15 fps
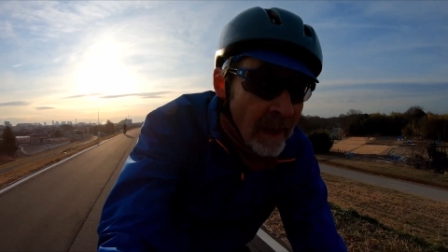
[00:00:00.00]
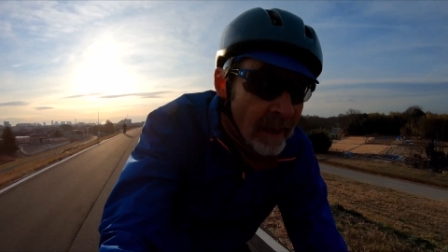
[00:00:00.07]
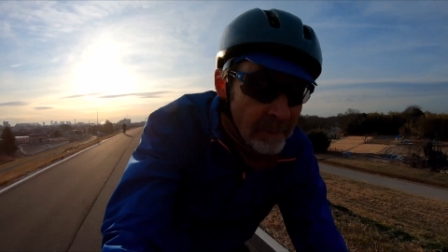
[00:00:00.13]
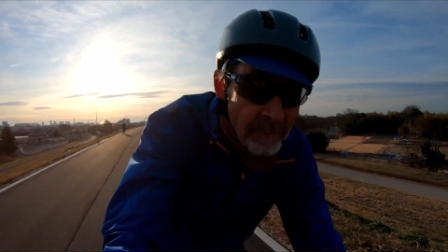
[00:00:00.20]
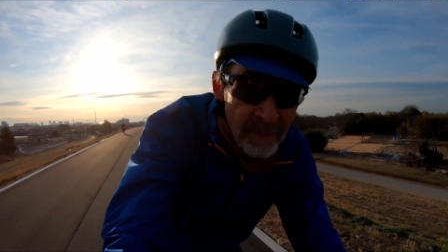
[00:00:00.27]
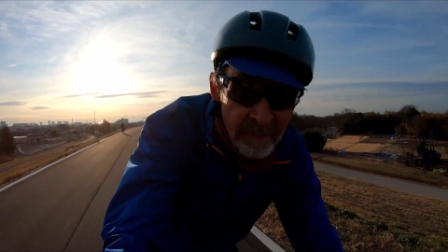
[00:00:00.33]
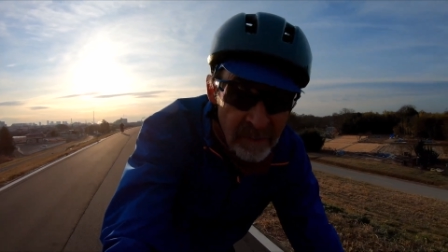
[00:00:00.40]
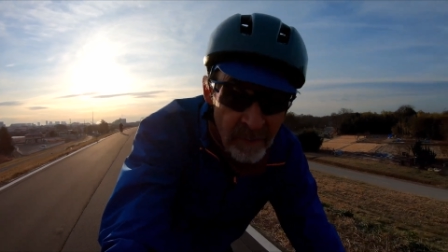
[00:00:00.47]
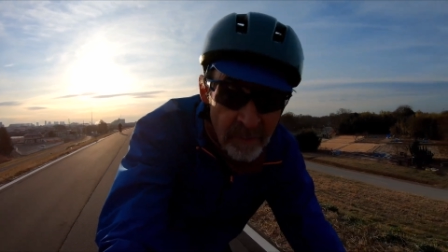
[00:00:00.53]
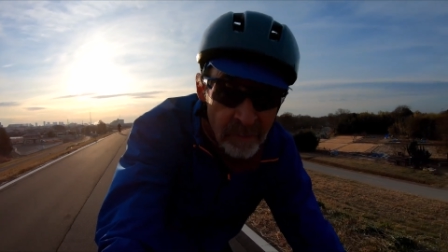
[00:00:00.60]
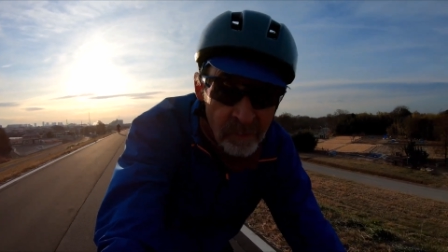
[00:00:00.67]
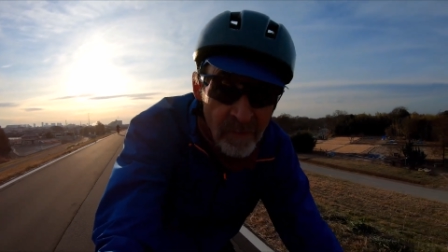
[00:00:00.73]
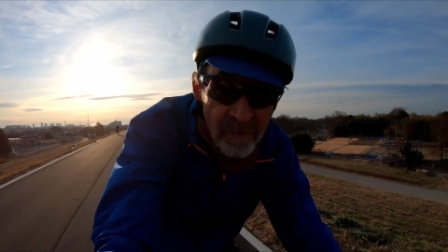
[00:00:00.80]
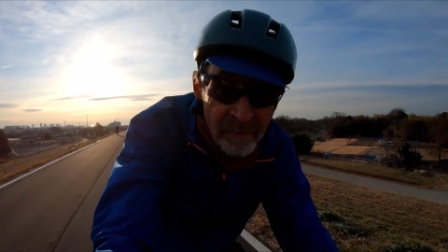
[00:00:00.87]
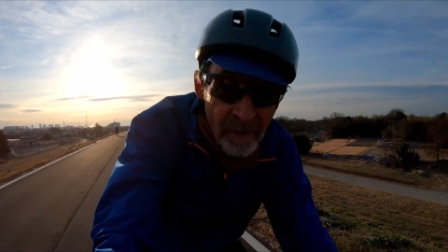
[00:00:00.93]
I'm heading up the
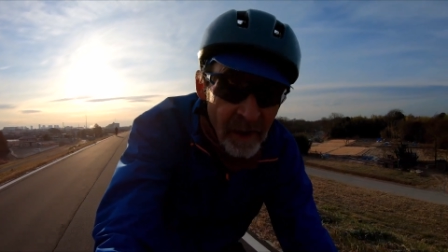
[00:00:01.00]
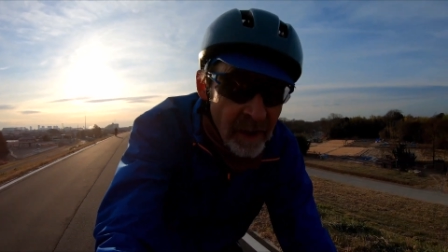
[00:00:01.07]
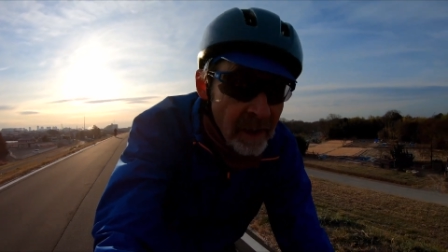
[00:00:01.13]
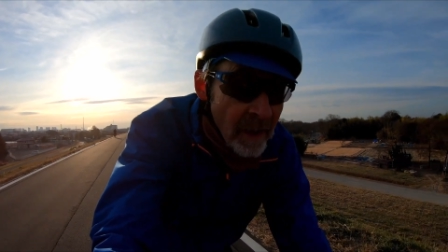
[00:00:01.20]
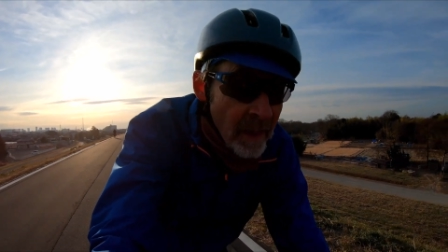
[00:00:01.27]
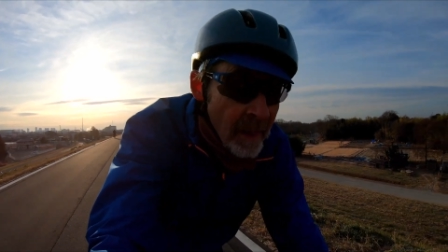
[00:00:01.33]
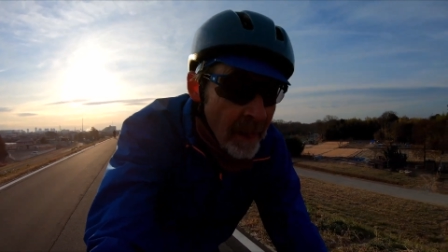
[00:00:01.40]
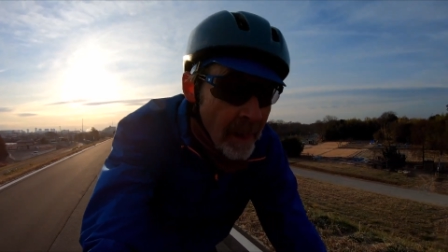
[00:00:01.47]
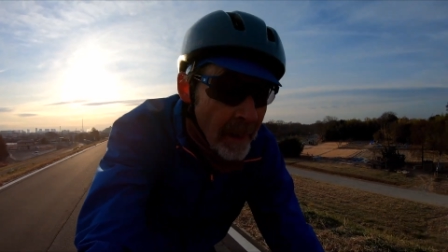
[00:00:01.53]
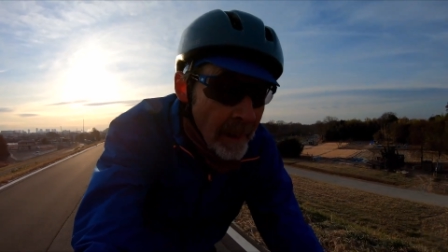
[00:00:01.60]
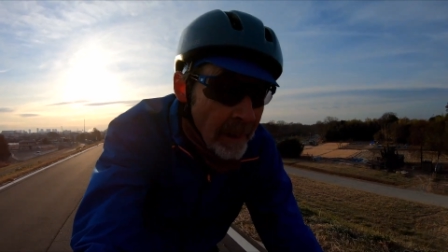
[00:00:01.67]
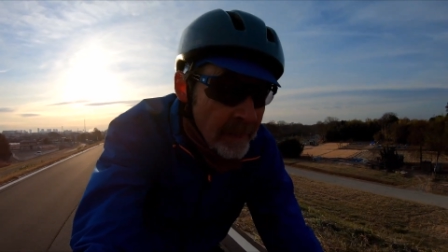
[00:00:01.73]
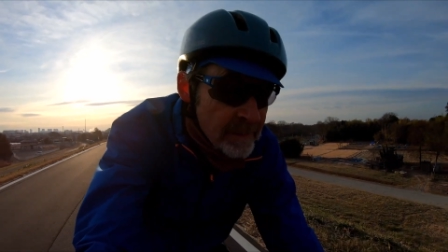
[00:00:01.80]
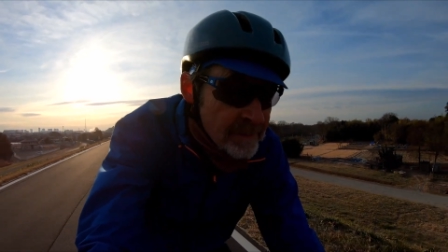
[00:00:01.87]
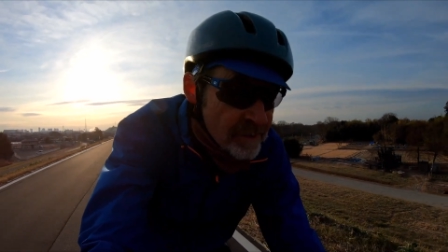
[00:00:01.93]
river
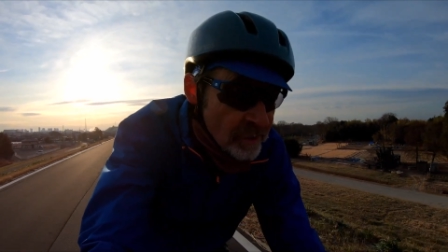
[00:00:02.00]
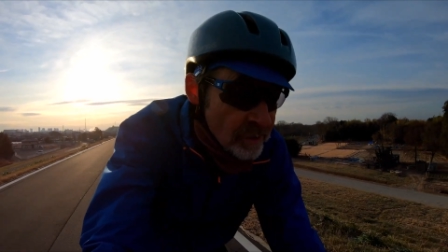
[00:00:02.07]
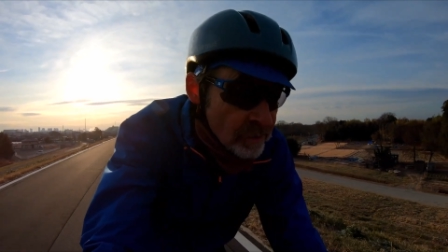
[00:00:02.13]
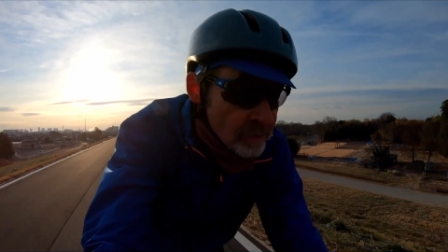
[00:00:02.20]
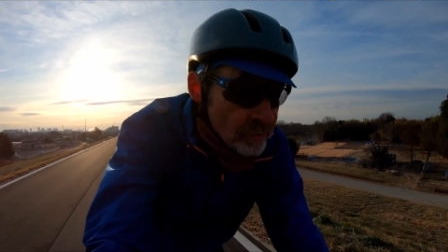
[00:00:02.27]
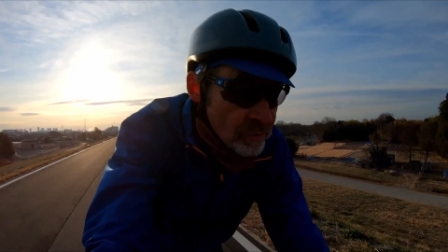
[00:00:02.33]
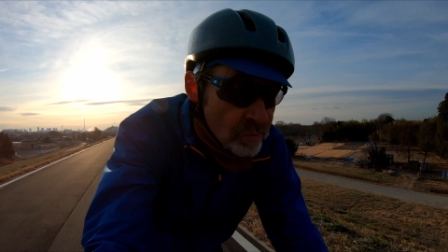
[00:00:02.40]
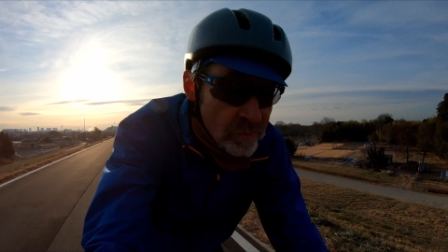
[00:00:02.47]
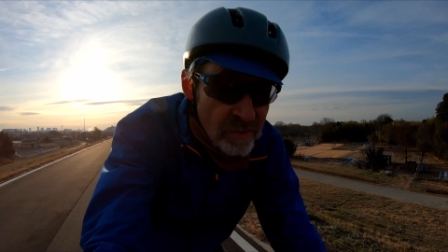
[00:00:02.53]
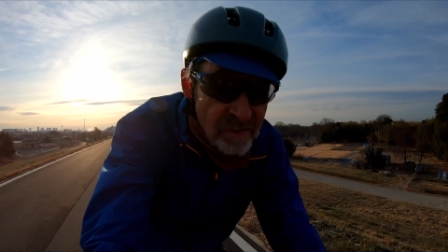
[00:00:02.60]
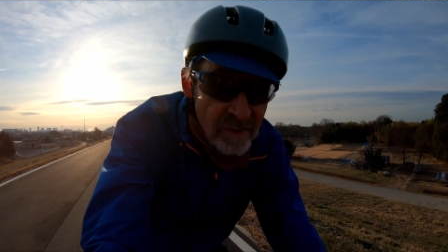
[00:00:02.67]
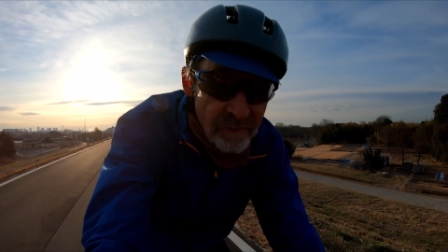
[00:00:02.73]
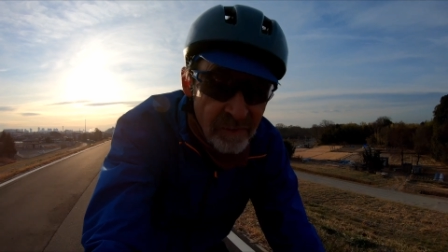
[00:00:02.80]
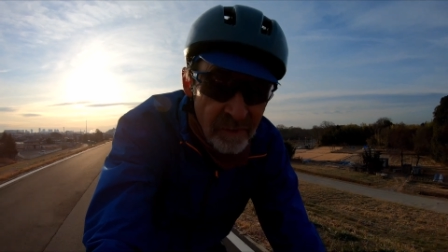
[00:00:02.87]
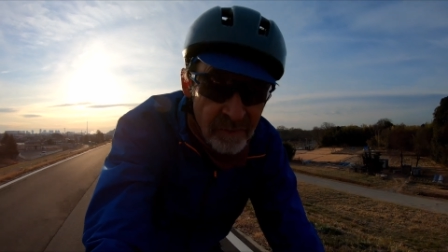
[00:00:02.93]
to
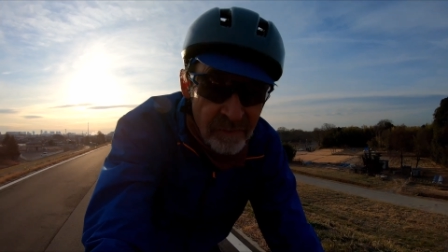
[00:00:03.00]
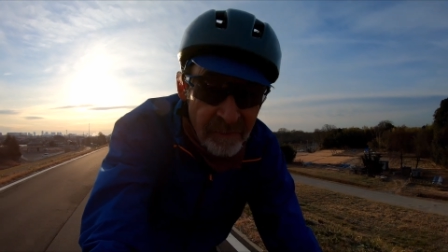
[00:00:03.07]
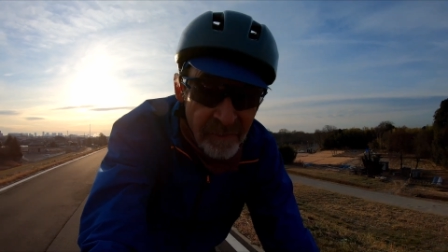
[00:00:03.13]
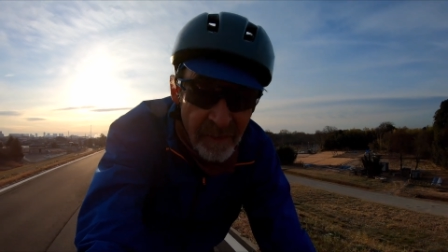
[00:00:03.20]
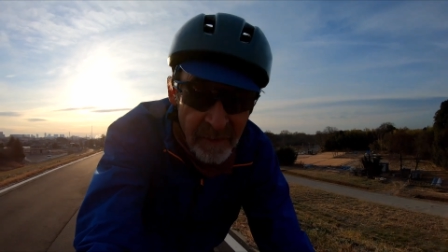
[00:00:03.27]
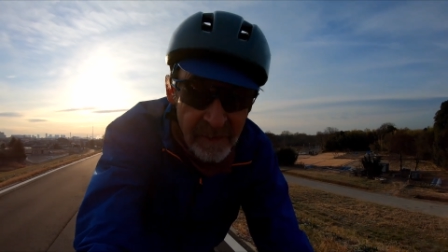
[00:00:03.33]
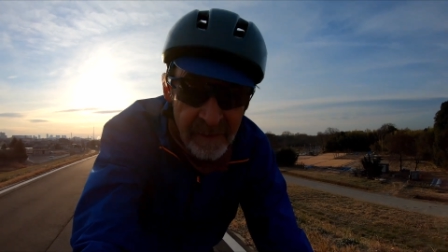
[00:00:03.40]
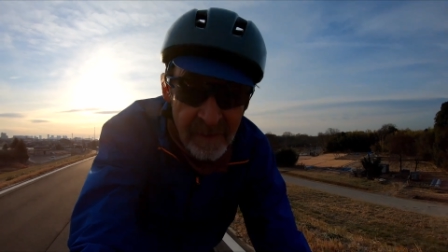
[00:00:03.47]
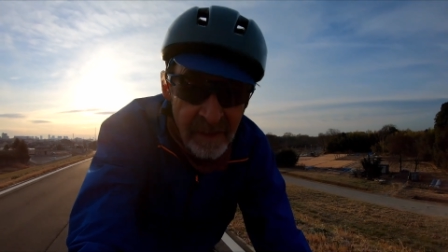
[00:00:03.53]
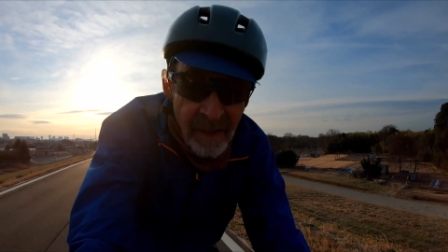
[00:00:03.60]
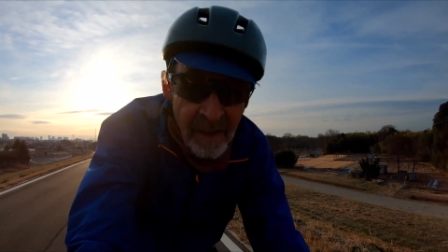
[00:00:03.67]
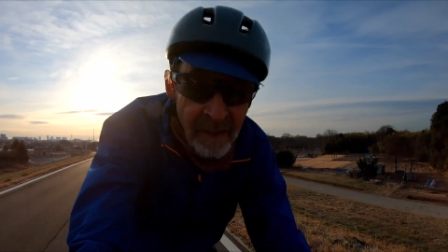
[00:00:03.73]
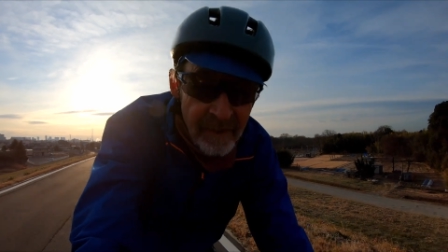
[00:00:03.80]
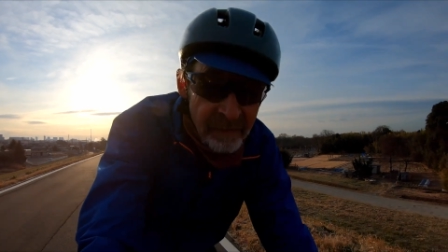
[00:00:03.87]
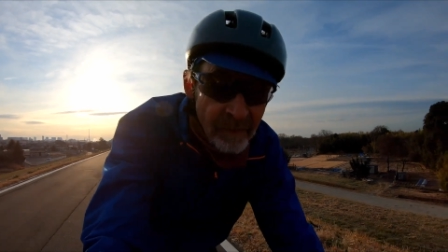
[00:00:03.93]
see if I can find
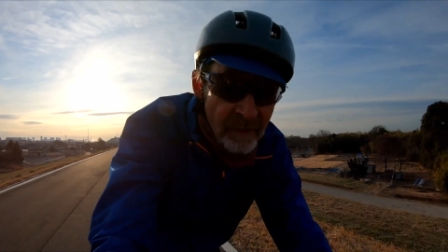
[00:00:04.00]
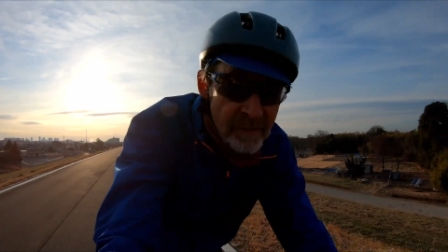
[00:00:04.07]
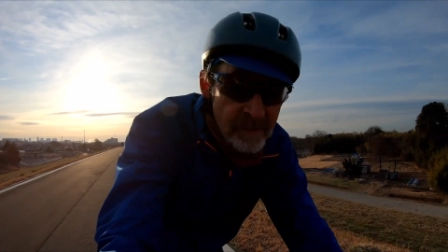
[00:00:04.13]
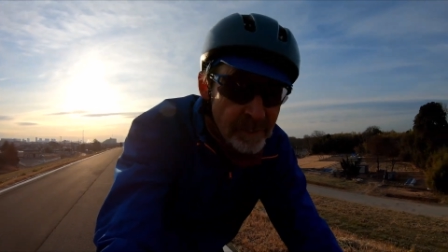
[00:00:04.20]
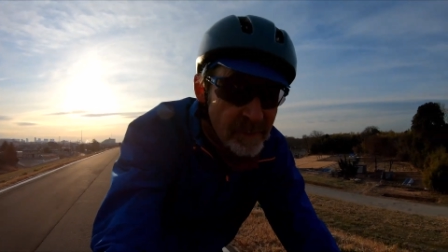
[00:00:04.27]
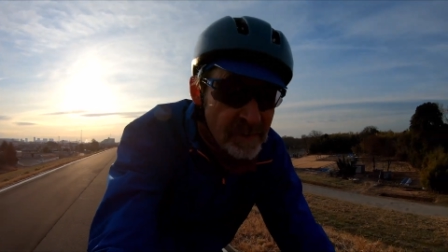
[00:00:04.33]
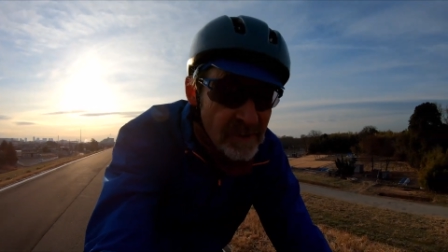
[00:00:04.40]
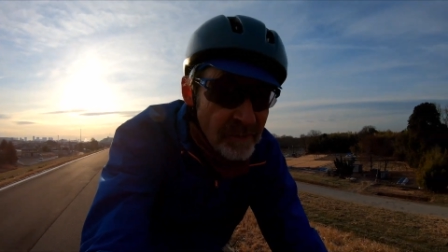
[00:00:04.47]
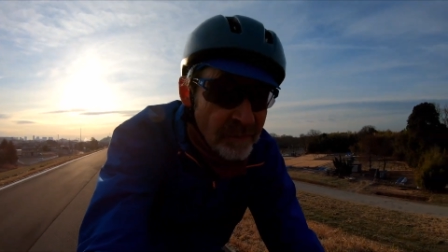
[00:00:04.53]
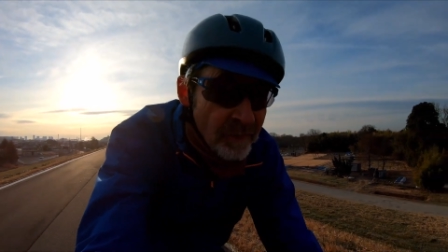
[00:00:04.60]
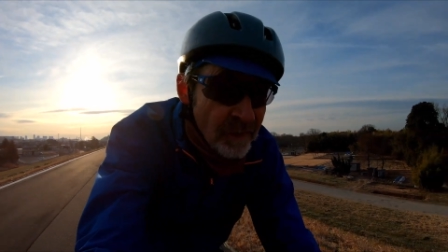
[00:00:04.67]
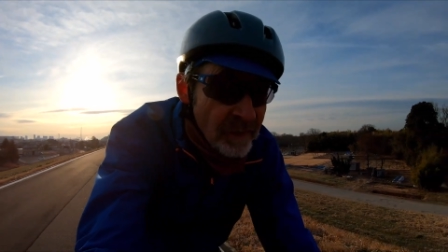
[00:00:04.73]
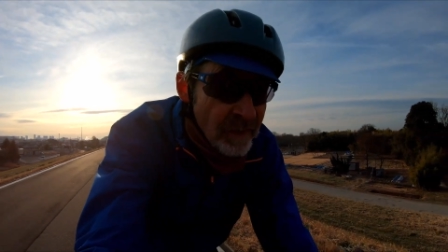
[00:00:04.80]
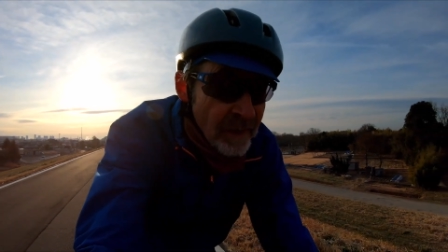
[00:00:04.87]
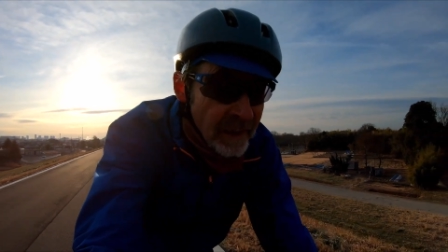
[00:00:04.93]
a very
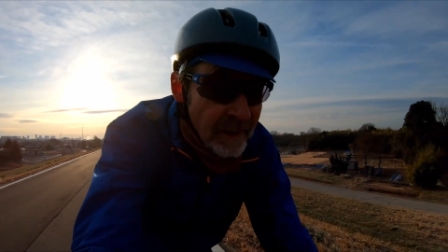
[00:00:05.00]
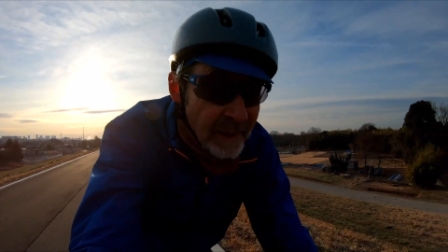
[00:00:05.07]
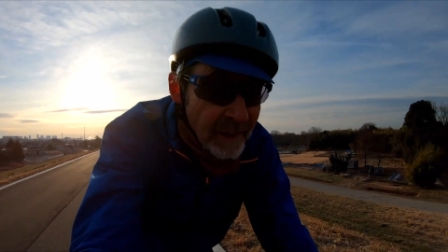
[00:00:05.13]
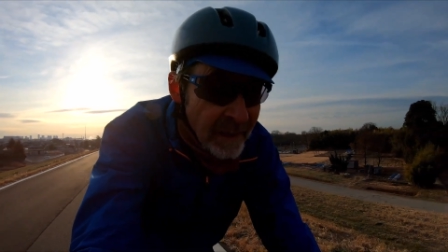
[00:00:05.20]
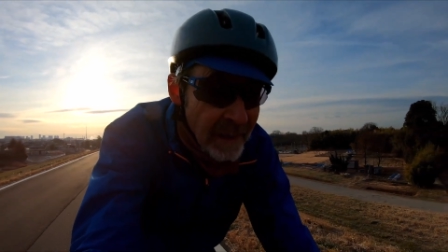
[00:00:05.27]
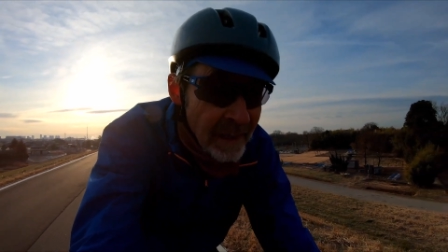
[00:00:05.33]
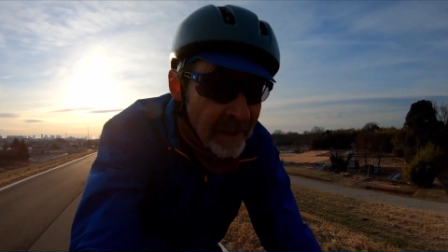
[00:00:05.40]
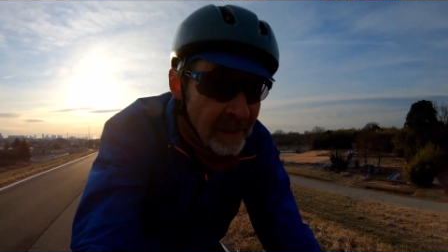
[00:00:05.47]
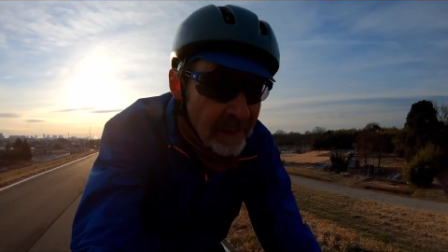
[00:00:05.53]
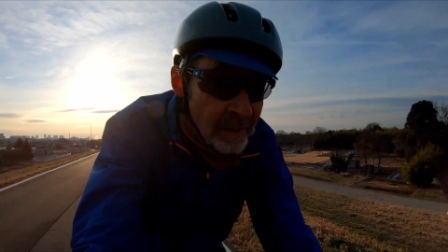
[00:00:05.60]
specific thing